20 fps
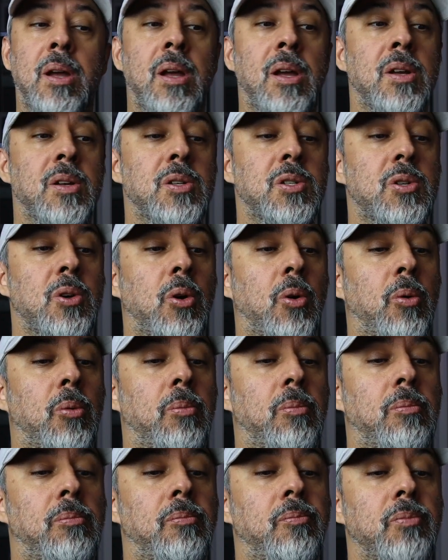So
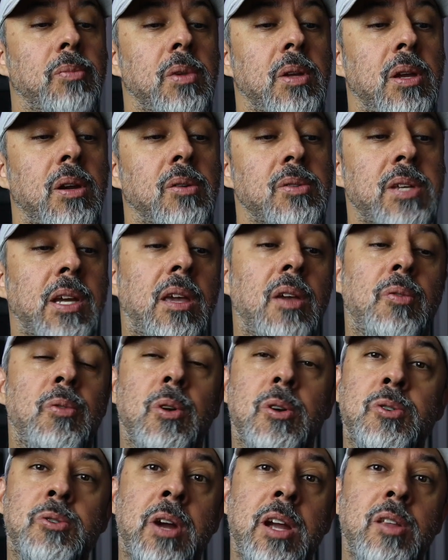you know, it's like if
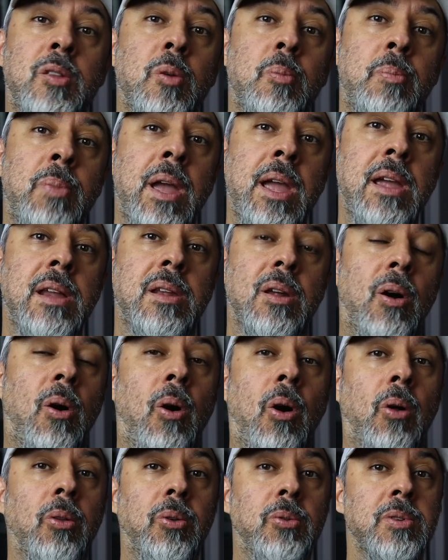you're trying to paint
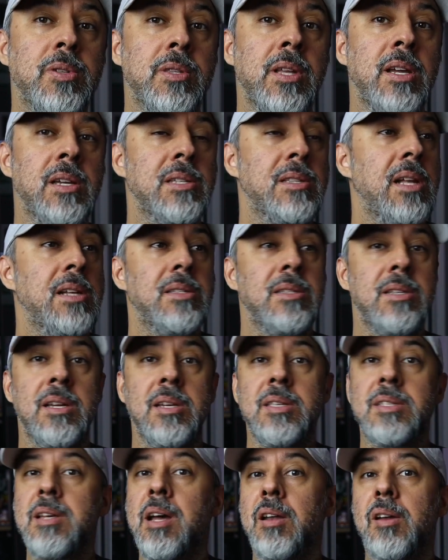all those things, let's say
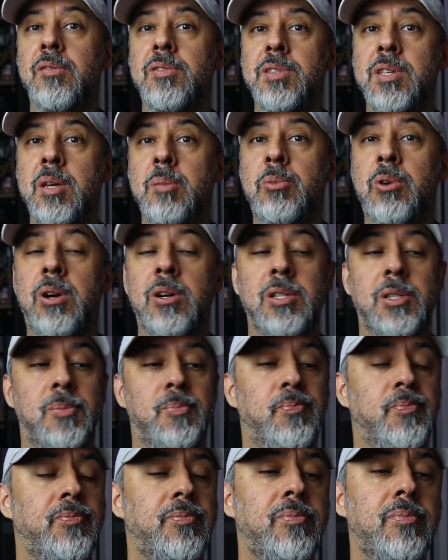inside of ZBrush,
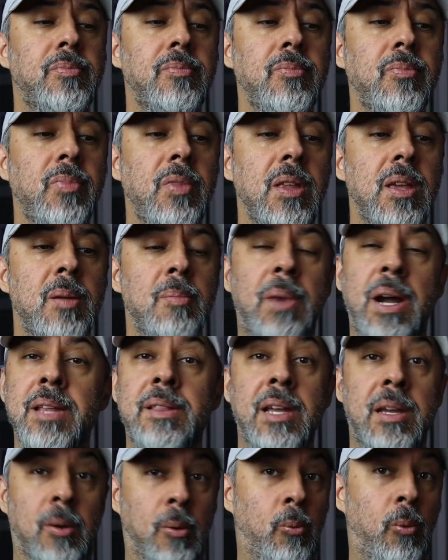it might
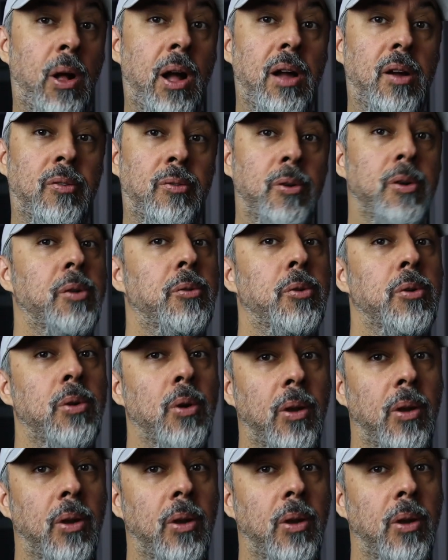take a while for you to go